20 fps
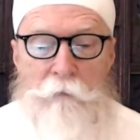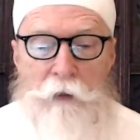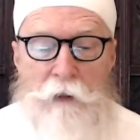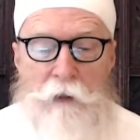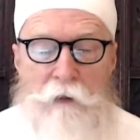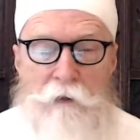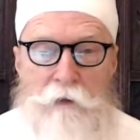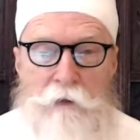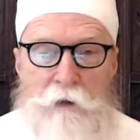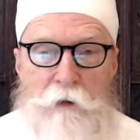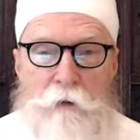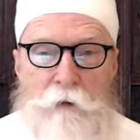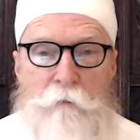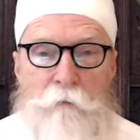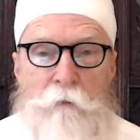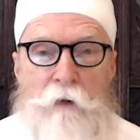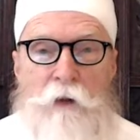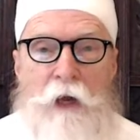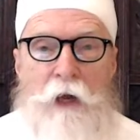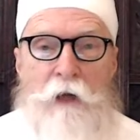So
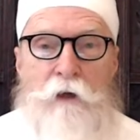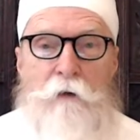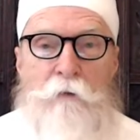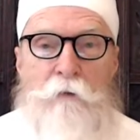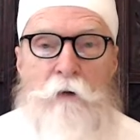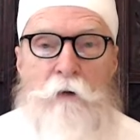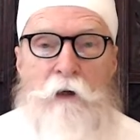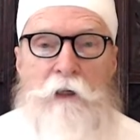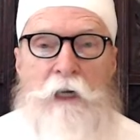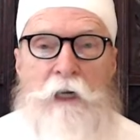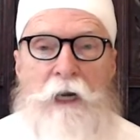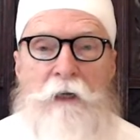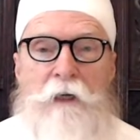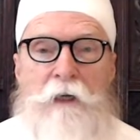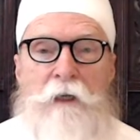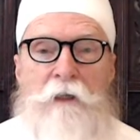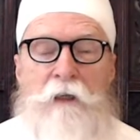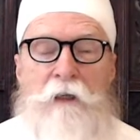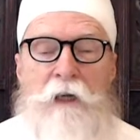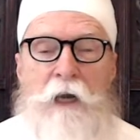thank you for attending
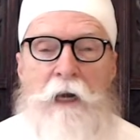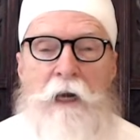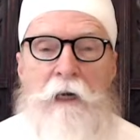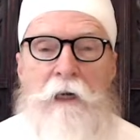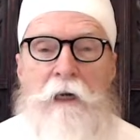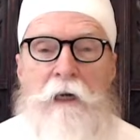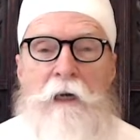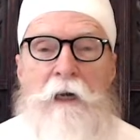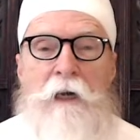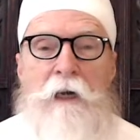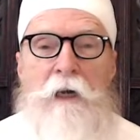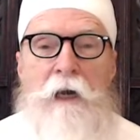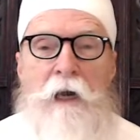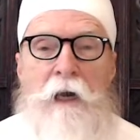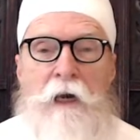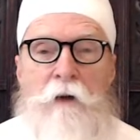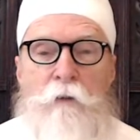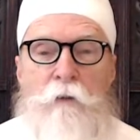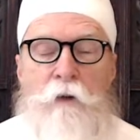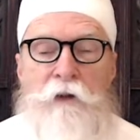today, and
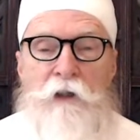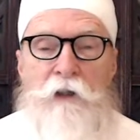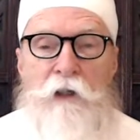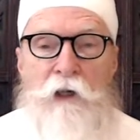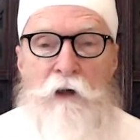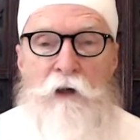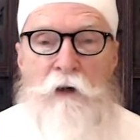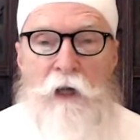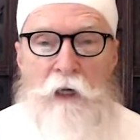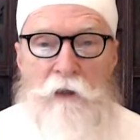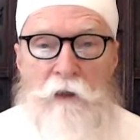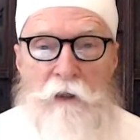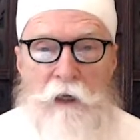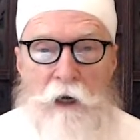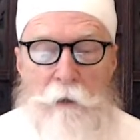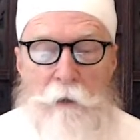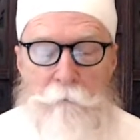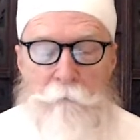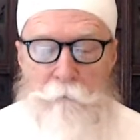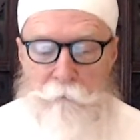we'll see you next
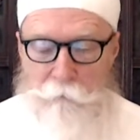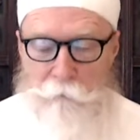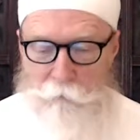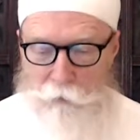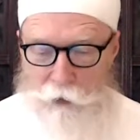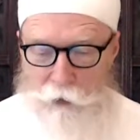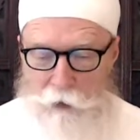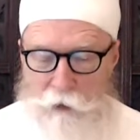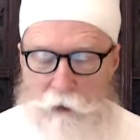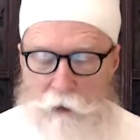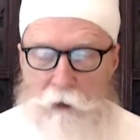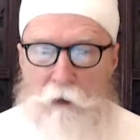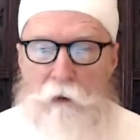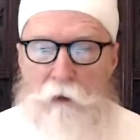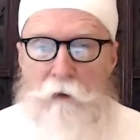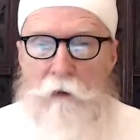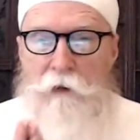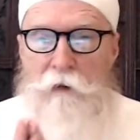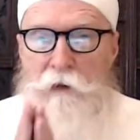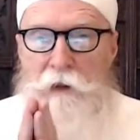time.
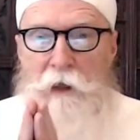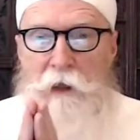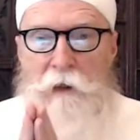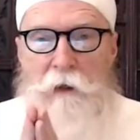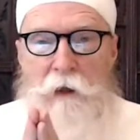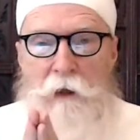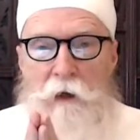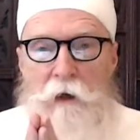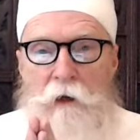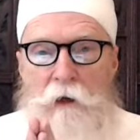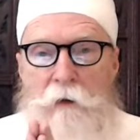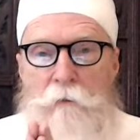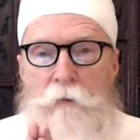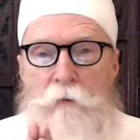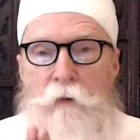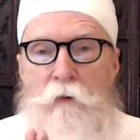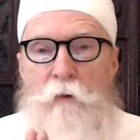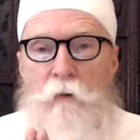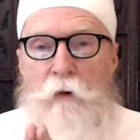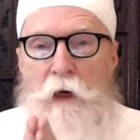Satnam,
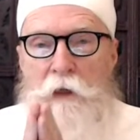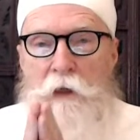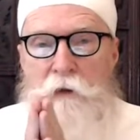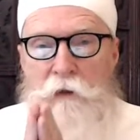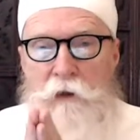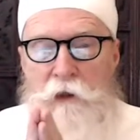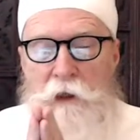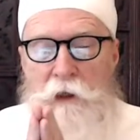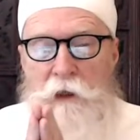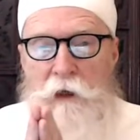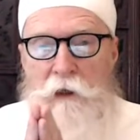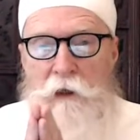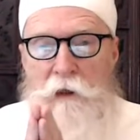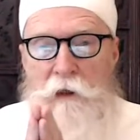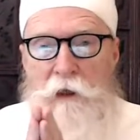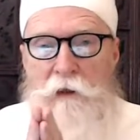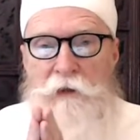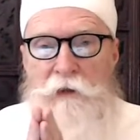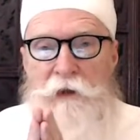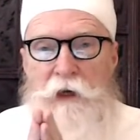Waheguru Ji Ka
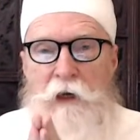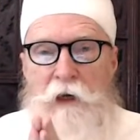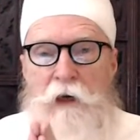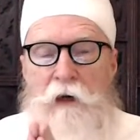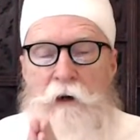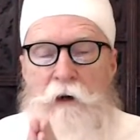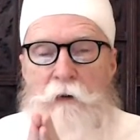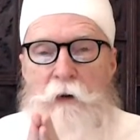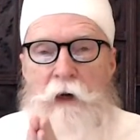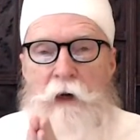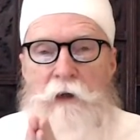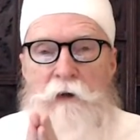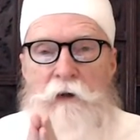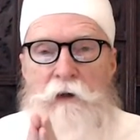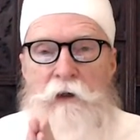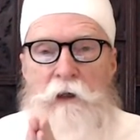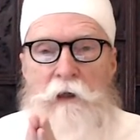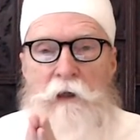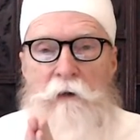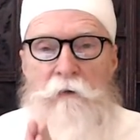Khalsa, Waheguru Ji
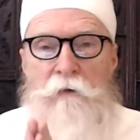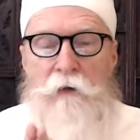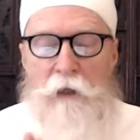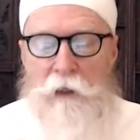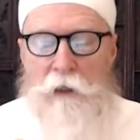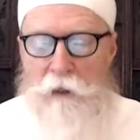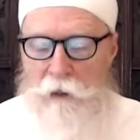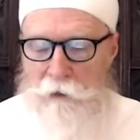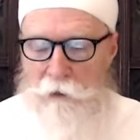Ki Fateh.